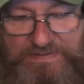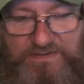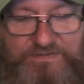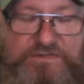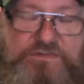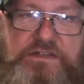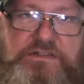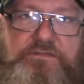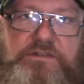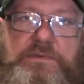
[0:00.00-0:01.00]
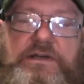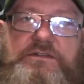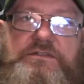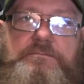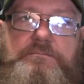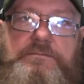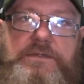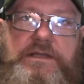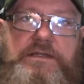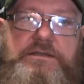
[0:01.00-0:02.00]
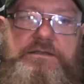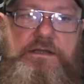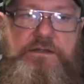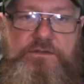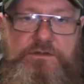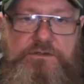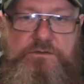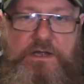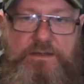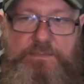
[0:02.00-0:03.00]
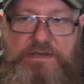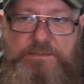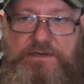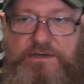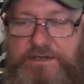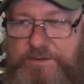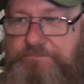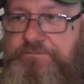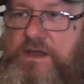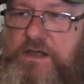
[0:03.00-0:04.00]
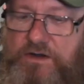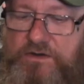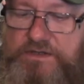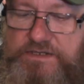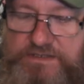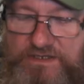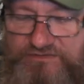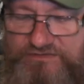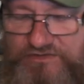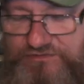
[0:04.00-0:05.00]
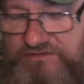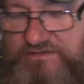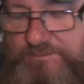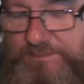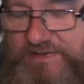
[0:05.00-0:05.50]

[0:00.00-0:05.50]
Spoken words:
beer like this does have its place in the UK beer market, i.e. a session